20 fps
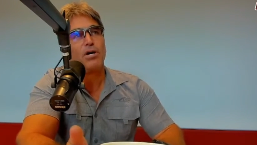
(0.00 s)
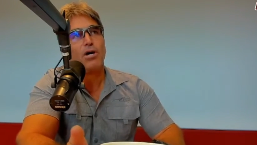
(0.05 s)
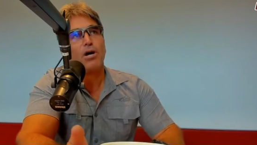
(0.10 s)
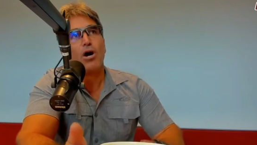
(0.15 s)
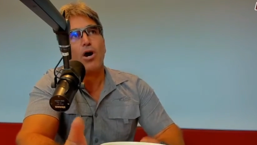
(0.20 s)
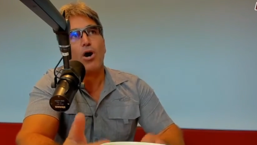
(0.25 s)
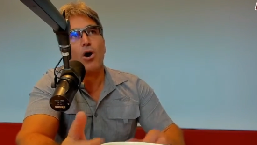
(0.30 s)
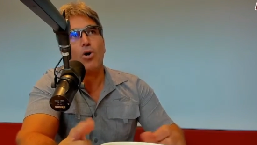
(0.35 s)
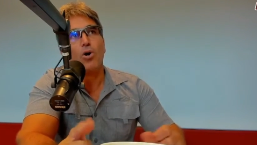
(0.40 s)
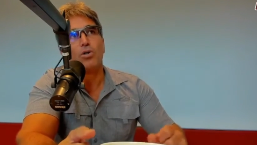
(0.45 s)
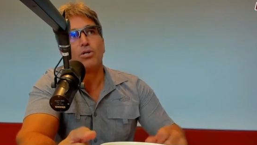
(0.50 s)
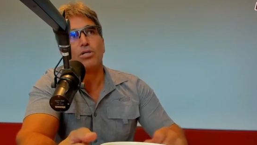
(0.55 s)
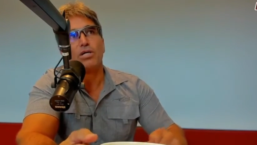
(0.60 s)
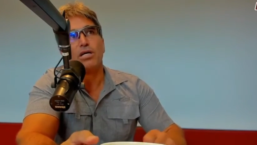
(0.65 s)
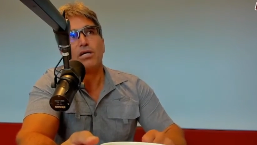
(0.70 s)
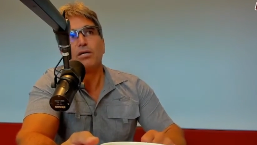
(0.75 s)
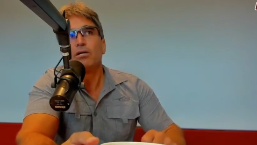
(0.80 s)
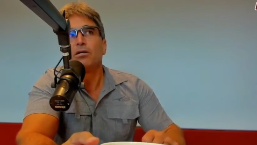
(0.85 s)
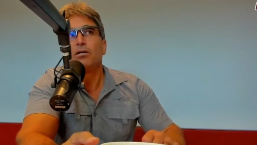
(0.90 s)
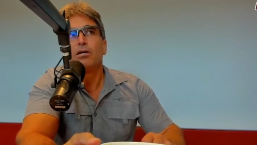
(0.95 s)

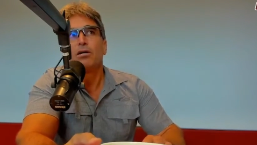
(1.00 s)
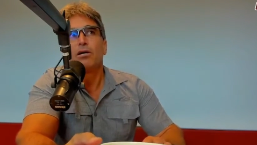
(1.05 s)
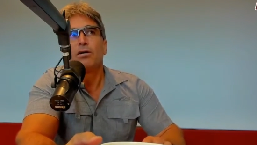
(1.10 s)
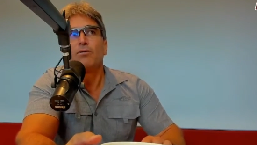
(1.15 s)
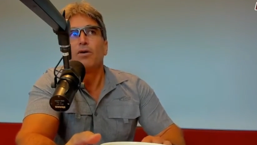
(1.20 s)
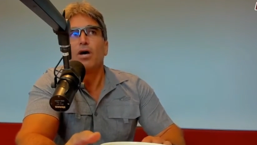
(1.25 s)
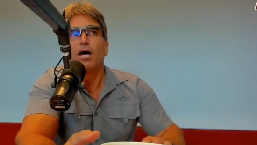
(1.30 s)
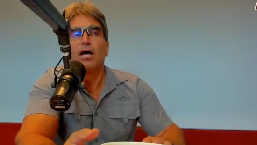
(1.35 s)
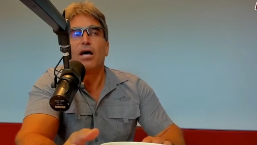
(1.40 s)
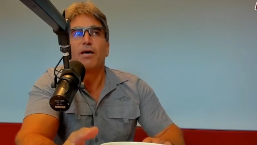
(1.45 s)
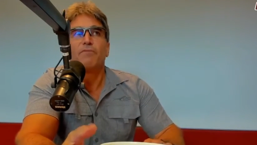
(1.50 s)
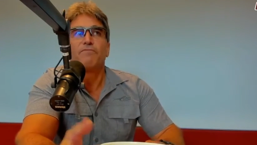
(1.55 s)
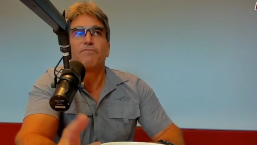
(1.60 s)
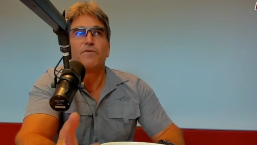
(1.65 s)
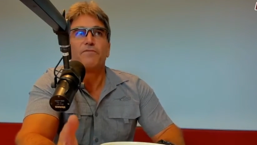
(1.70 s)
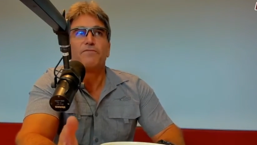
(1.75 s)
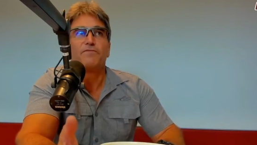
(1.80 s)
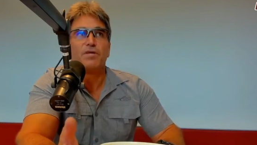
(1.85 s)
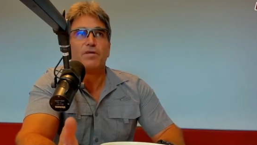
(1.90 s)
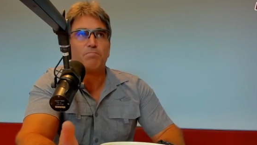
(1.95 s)
holding
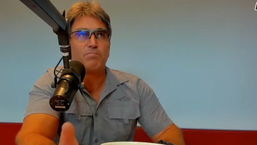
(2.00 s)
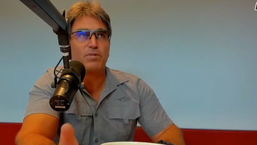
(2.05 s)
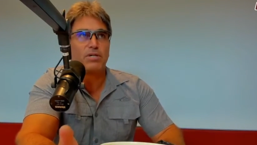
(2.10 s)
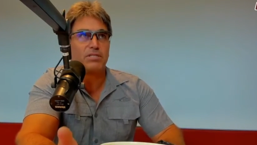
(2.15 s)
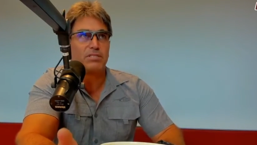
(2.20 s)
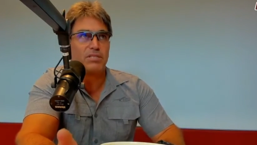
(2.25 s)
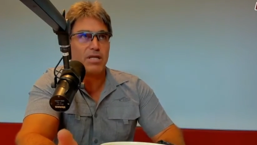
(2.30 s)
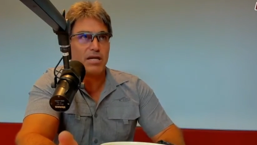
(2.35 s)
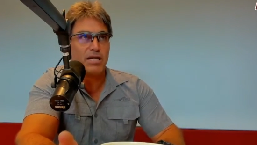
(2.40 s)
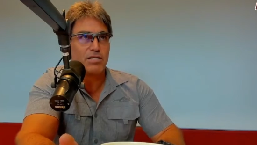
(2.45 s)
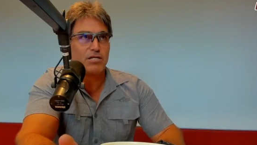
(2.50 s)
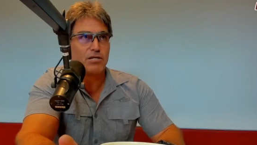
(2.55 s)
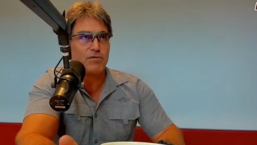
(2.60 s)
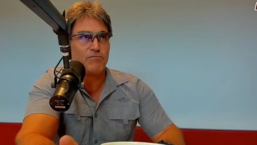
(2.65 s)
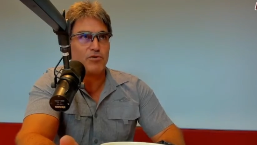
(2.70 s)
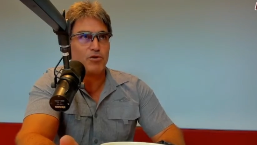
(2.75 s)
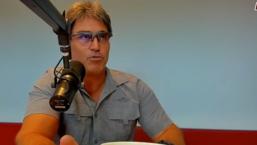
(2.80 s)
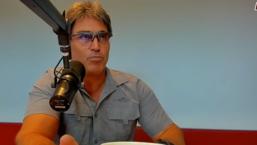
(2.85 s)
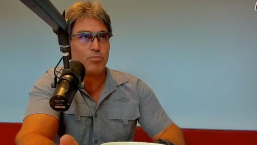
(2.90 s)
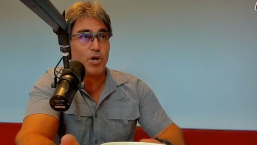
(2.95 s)
50% of
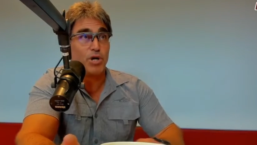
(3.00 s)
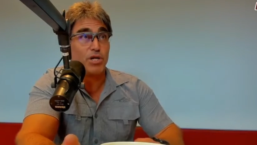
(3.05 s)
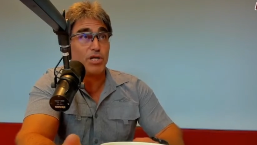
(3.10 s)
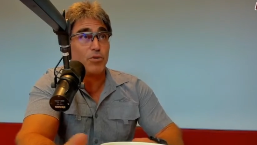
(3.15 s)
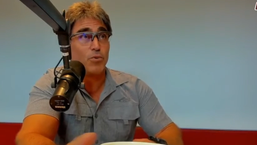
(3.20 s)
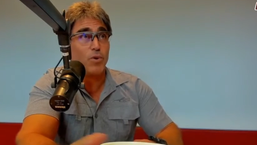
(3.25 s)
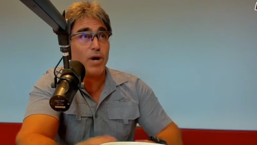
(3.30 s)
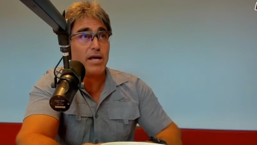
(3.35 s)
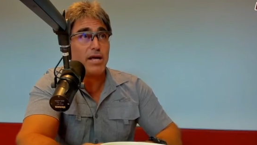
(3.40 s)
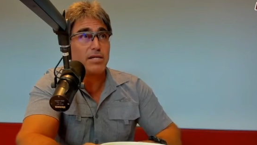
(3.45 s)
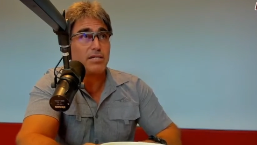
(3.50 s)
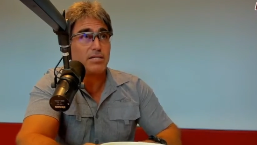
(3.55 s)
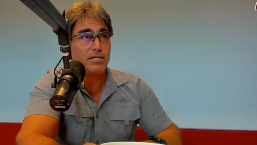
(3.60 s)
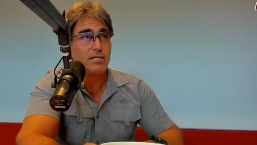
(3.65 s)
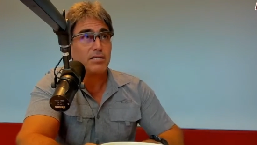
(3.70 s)
your body weight,